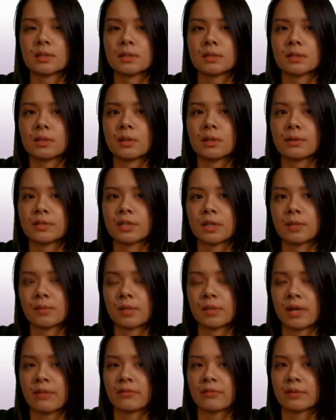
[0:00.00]
long-term
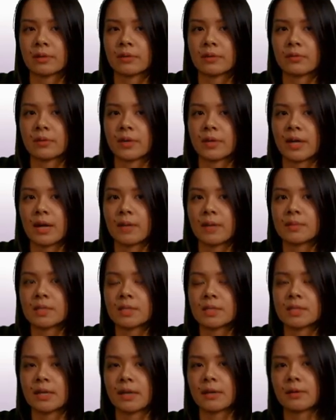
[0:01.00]
recovery of rehab to
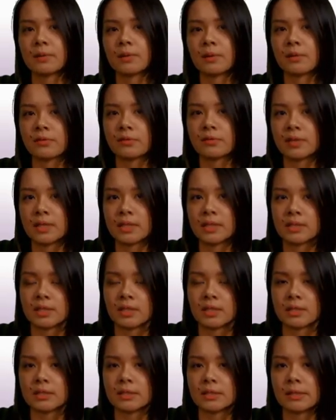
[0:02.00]
tail off the
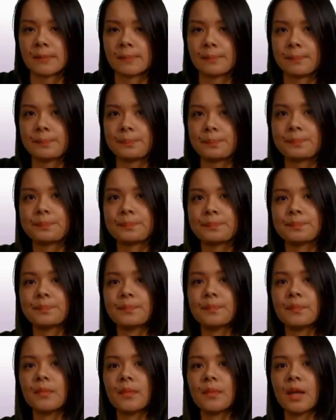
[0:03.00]
injection.
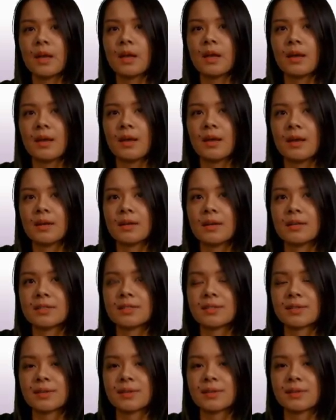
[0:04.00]

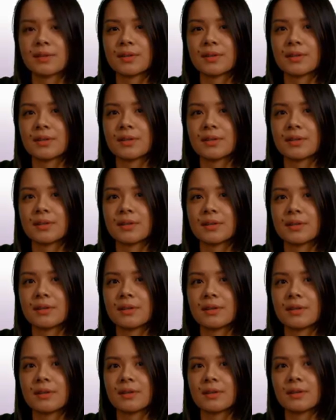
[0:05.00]
So
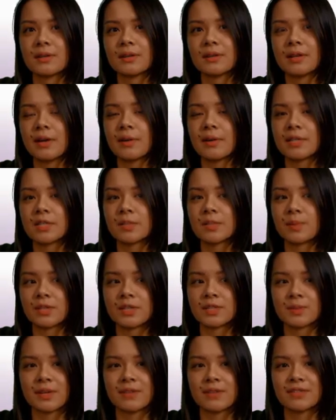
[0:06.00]
now I suppose
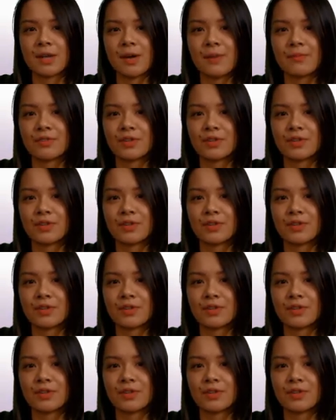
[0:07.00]
we have time for